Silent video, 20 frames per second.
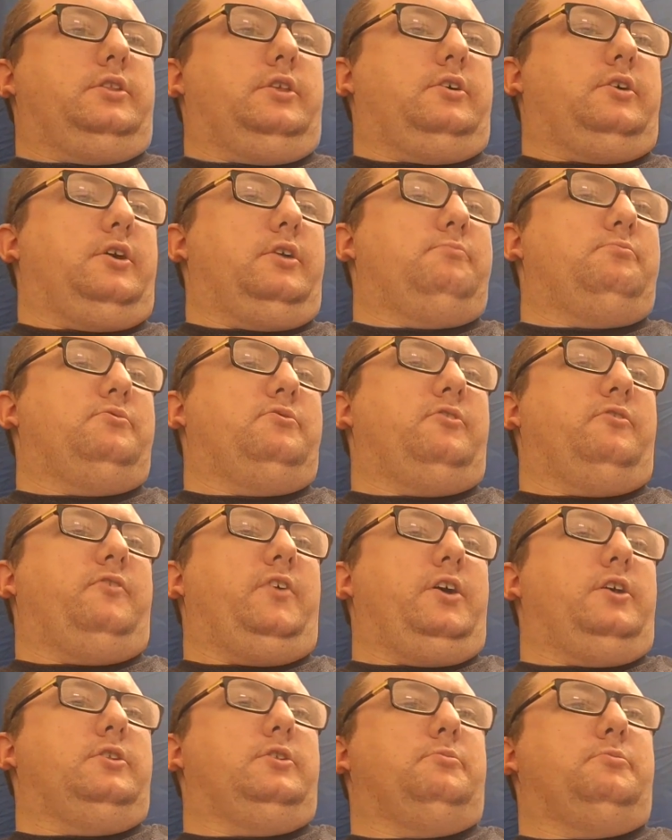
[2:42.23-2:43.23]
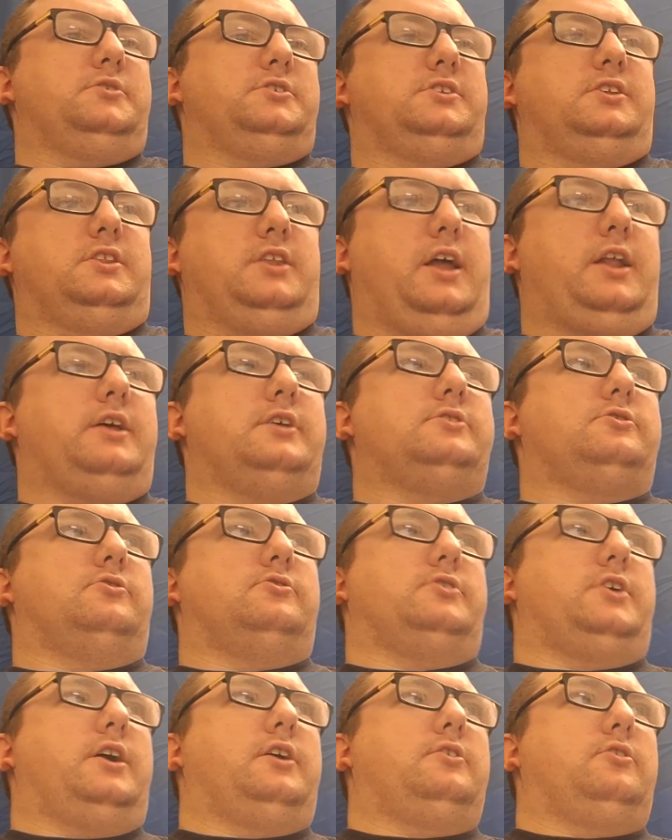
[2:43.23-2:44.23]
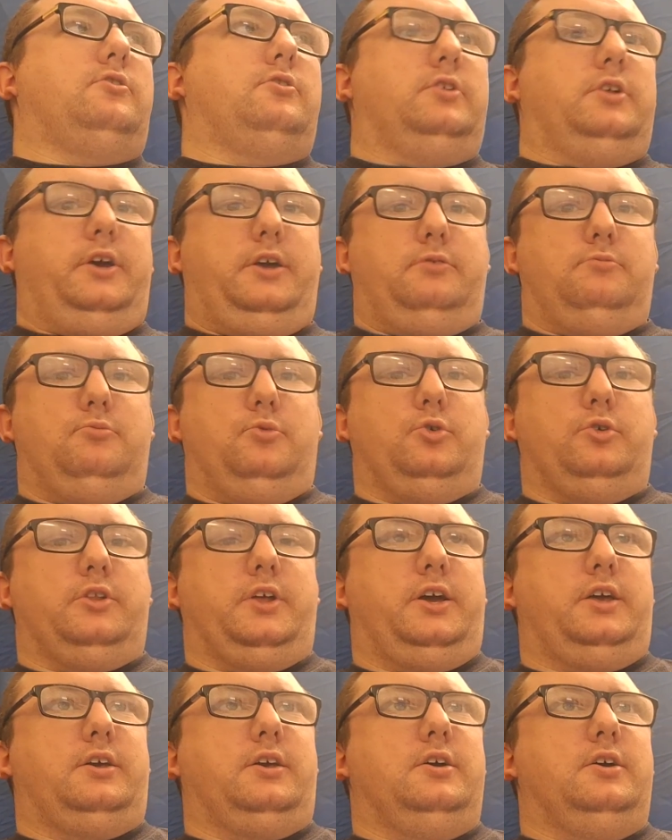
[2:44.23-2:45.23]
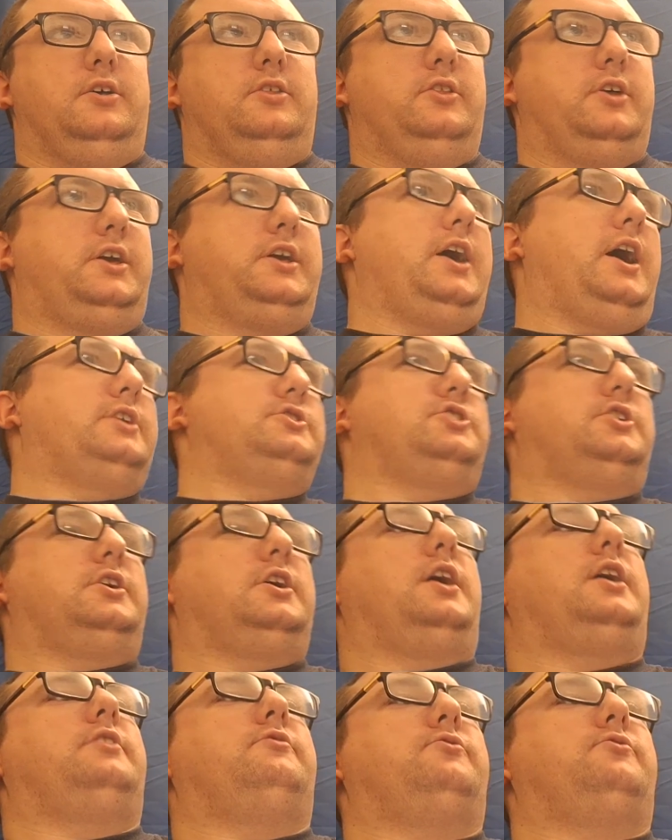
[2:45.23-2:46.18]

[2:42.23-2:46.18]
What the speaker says: they kept referring to him as a dentist or Rackle, like more like the gadget guy